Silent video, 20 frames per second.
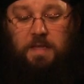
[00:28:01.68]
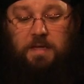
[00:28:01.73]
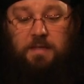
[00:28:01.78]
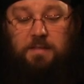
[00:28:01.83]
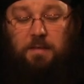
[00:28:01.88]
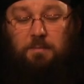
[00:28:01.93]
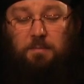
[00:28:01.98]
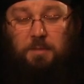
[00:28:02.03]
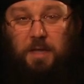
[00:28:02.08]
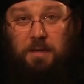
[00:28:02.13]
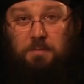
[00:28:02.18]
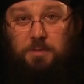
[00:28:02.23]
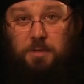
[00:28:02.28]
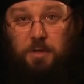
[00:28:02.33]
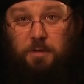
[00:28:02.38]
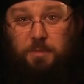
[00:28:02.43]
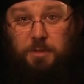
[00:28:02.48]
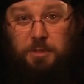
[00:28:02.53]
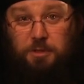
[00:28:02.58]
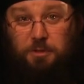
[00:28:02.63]
Sometimes
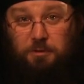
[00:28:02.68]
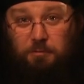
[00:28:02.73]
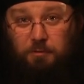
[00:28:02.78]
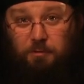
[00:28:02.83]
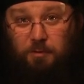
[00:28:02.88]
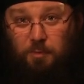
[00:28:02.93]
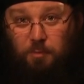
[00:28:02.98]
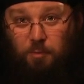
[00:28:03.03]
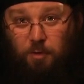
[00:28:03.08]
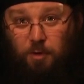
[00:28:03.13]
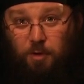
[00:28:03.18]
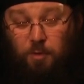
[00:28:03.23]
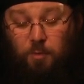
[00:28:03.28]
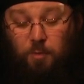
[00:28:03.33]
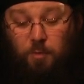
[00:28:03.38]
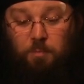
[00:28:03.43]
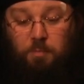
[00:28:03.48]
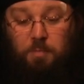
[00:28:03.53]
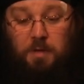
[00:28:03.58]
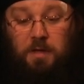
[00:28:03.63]
our missionary work
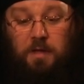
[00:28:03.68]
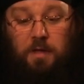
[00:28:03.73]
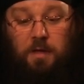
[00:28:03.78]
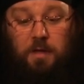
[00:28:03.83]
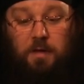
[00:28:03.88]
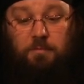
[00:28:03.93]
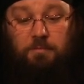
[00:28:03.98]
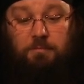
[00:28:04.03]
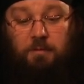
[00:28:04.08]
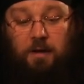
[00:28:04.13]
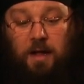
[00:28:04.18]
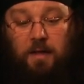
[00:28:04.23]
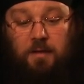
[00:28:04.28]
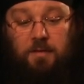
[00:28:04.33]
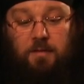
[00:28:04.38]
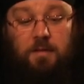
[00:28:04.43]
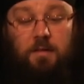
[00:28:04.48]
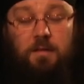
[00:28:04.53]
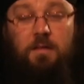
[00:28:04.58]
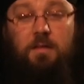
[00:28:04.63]
will be
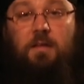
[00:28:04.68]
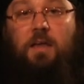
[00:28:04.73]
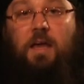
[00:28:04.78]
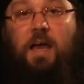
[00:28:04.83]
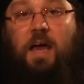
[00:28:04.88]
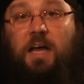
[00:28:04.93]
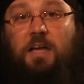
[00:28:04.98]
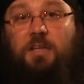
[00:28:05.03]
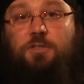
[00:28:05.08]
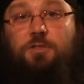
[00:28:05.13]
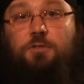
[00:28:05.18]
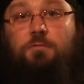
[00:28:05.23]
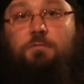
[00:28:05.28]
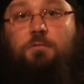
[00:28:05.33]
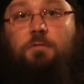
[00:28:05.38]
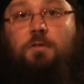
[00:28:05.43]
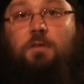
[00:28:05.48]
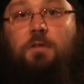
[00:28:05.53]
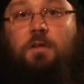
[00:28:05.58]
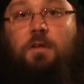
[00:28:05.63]
friendly,
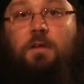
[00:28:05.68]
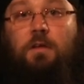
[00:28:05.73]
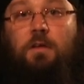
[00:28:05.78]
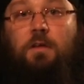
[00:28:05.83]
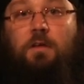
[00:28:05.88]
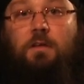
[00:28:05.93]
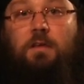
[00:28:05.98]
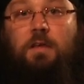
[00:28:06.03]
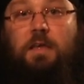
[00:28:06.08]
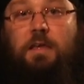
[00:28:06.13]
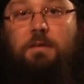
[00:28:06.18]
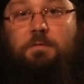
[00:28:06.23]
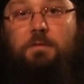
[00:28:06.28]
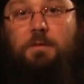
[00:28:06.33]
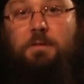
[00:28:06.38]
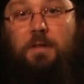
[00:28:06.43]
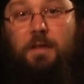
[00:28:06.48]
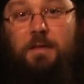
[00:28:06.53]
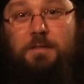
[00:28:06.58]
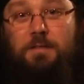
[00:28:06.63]
casual,
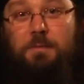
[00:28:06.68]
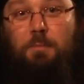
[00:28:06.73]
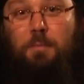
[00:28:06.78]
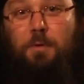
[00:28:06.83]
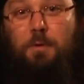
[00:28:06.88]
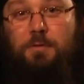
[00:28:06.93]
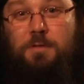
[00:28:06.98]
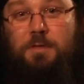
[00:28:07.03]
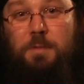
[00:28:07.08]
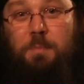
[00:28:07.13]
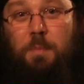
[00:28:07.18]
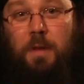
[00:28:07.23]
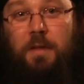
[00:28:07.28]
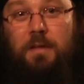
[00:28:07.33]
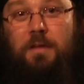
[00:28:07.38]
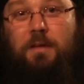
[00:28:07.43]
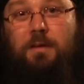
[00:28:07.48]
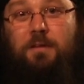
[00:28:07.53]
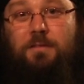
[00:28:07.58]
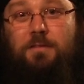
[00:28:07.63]
even, I suppose,
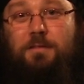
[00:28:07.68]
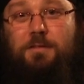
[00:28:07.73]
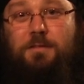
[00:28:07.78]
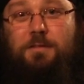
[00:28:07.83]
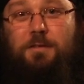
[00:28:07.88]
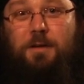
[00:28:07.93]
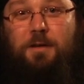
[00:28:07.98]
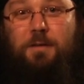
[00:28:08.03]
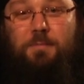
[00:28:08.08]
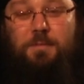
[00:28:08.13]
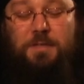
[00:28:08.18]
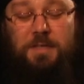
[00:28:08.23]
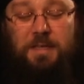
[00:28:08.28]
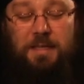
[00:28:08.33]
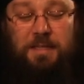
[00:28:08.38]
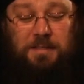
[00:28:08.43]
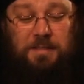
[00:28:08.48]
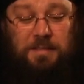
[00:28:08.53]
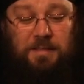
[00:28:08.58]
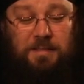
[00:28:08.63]
depending on the
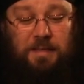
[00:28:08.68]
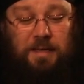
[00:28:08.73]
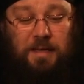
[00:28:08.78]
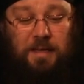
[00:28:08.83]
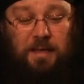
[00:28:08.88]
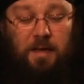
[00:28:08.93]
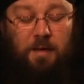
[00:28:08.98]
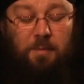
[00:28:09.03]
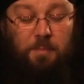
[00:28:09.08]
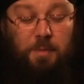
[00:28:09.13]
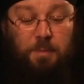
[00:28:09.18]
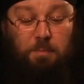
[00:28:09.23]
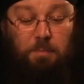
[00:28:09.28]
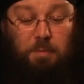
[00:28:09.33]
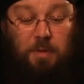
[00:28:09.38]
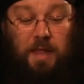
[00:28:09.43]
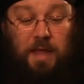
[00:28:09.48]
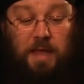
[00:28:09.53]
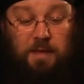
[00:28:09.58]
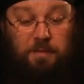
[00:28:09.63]
circumstances, a bit
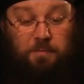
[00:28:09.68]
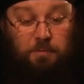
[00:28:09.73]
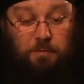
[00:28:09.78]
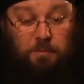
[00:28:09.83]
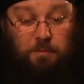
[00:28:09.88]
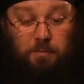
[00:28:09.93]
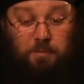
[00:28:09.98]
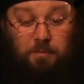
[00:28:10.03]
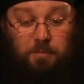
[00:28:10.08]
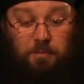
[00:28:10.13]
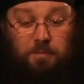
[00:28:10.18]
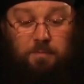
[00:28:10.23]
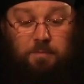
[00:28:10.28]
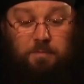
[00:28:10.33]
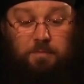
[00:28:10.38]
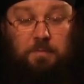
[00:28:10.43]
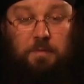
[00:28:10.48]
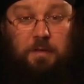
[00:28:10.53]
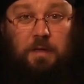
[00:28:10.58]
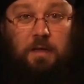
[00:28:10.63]
playful.
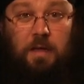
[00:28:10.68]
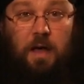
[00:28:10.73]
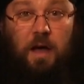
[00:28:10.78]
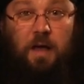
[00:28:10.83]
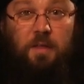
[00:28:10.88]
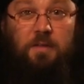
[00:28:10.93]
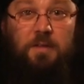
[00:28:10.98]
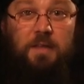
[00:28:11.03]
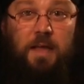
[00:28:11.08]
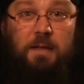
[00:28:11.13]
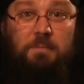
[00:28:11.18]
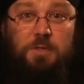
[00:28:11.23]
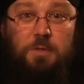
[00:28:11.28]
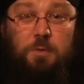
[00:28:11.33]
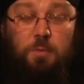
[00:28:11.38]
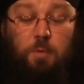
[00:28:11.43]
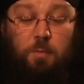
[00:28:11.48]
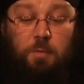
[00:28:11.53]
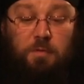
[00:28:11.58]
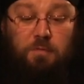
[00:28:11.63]
Other times
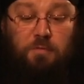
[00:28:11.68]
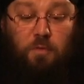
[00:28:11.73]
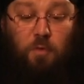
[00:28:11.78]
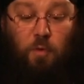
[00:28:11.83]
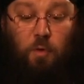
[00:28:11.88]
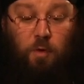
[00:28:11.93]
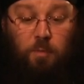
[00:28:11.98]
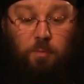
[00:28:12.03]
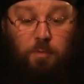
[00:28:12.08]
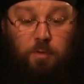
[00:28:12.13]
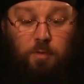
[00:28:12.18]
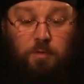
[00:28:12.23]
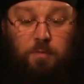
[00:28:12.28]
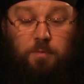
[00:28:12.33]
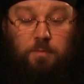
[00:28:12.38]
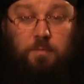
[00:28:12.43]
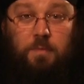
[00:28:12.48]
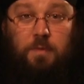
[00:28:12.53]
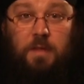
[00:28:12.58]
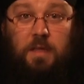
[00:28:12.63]
it will be
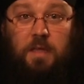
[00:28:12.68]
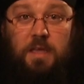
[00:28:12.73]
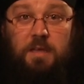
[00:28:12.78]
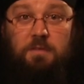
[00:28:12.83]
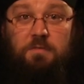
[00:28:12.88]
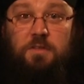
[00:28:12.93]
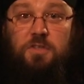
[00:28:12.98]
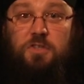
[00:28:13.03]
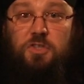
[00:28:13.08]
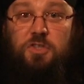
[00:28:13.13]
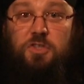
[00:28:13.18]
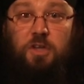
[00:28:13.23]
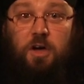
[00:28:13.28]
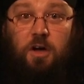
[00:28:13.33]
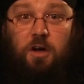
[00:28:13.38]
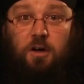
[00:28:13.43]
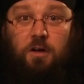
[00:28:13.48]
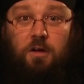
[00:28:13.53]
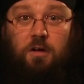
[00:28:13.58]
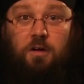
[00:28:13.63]
formal, even
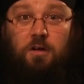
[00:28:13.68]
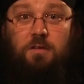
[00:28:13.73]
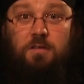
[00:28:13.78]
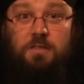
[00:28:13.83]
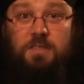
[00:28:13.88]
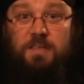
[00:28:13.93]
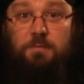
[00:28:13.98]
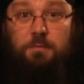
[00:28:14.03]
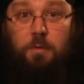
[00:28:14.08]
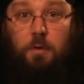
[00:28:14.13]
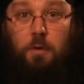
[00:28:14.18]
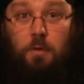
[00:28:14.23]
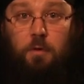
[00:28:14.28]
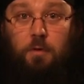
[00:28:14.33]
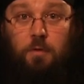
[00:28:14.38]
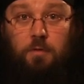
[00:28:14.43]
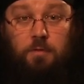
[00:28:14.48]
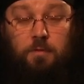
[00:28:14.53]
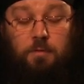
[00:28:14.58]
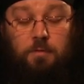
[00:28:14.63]
stark,
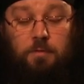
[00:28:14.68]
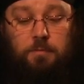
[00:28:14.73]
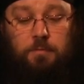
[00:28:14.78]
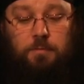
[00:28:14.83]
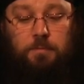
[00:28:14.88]
difficult.